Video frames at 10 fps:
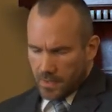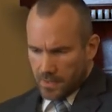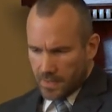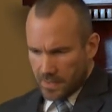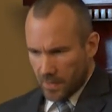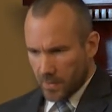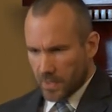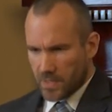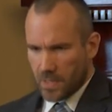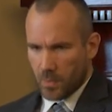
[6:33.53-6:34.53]
says something
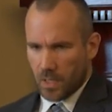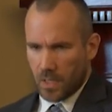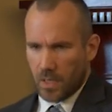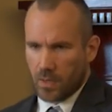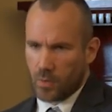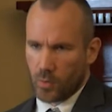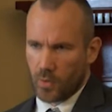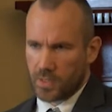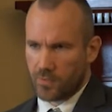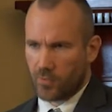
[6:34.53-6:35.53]
similar, although
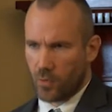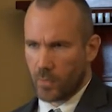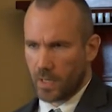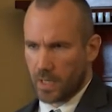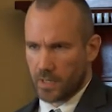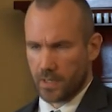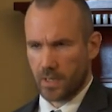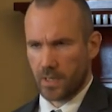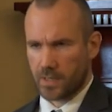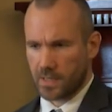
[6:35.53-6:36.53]
it's formulated
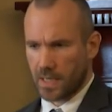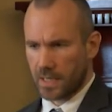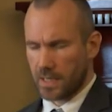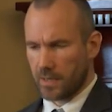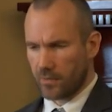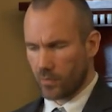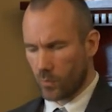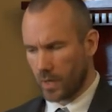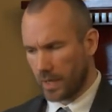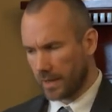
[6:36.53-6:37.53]
in a slightly different
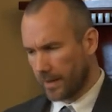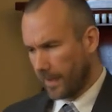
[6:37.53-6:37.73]
way.